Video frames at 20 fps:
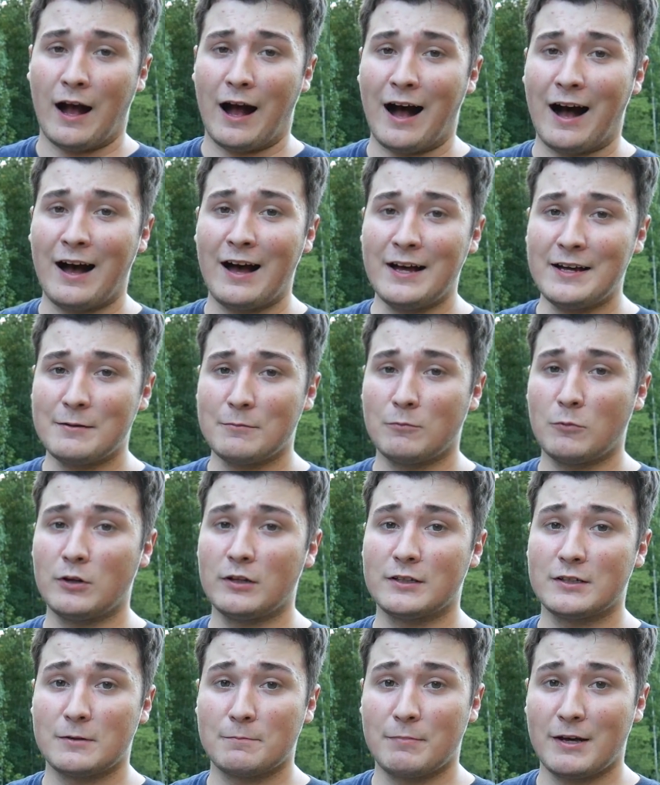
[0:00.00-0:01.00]
I am
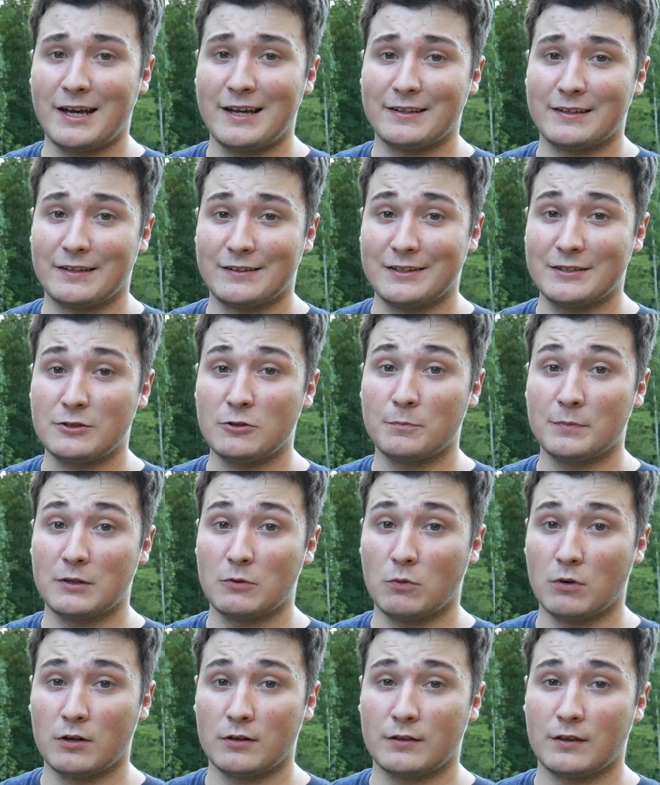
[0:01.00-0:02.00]
willing to bet that this will be
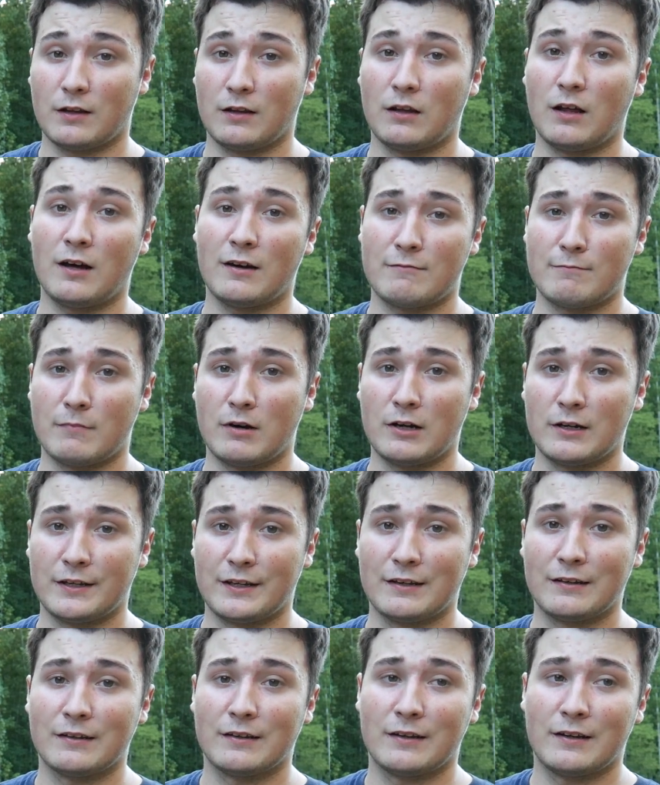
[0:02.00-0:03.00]
worth a lot of
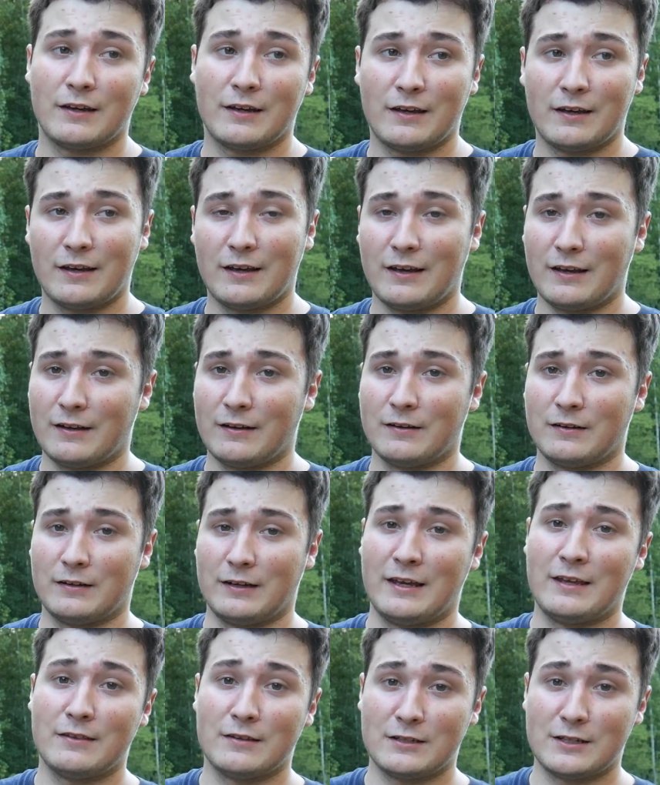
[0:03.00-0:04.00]
money
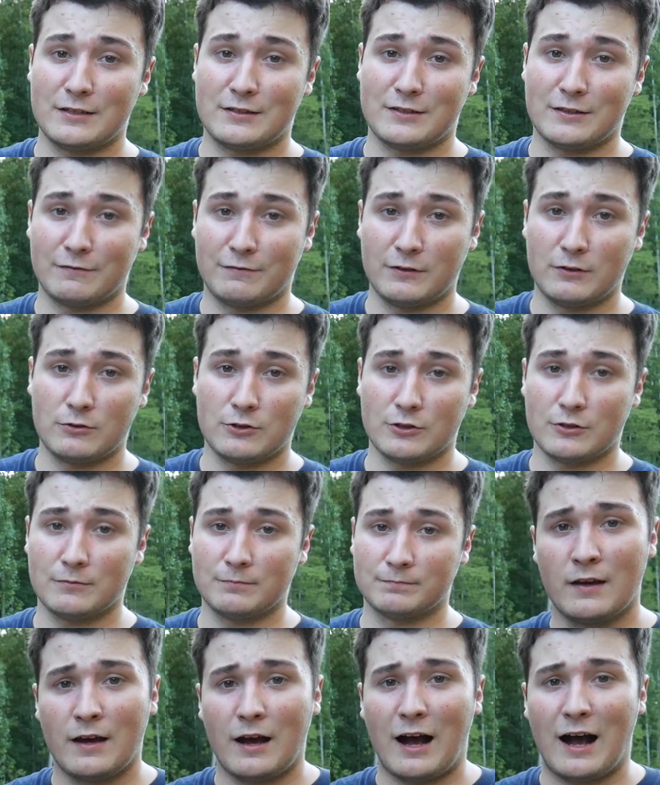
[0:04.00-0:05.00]
in the distant future.
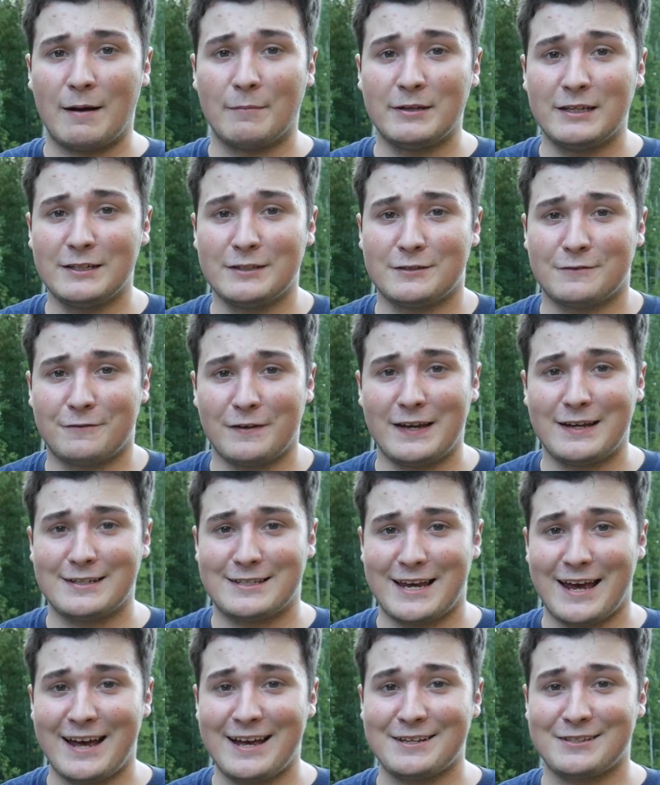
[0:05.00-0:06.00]
I mean, it's
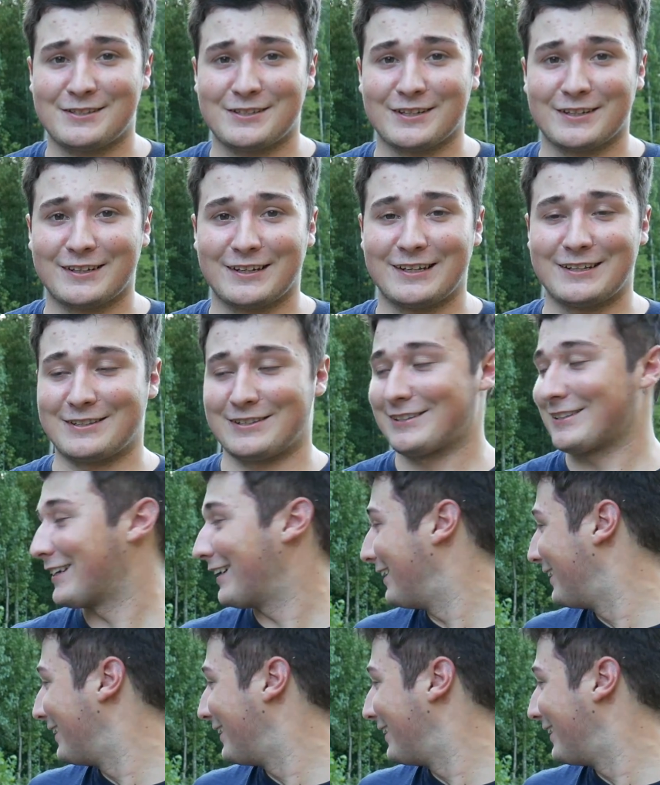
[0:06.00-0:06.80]
fantastic. It's